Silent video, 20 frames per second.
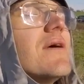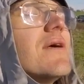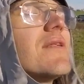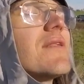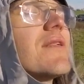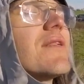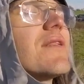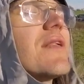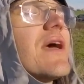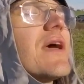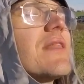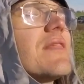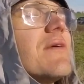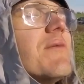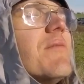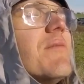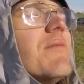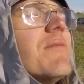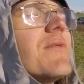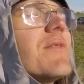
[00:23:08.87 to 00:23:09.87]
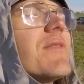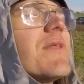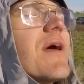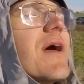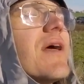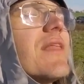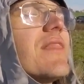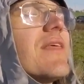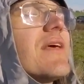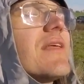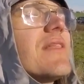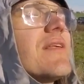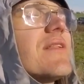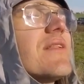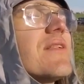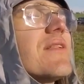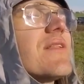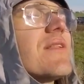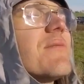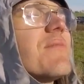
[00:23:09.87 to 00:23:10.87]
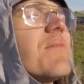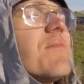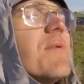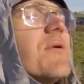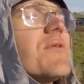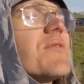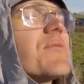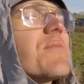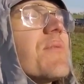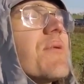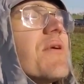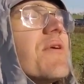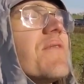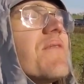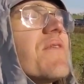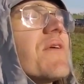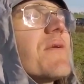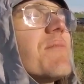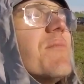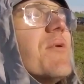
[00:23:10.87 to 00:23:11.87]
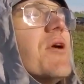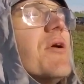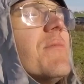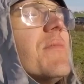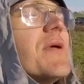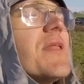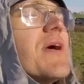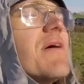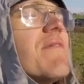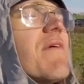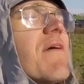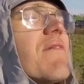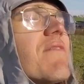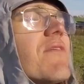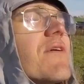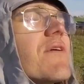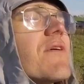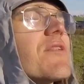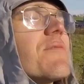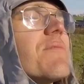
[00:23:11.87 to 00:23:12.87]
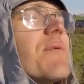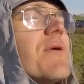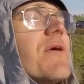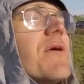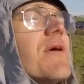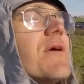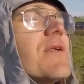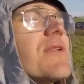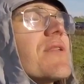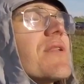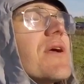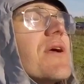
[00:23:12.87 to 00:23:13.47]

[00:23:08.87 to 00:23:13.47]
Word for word: This is like the, I think this is the most perfect moment I've ever experienced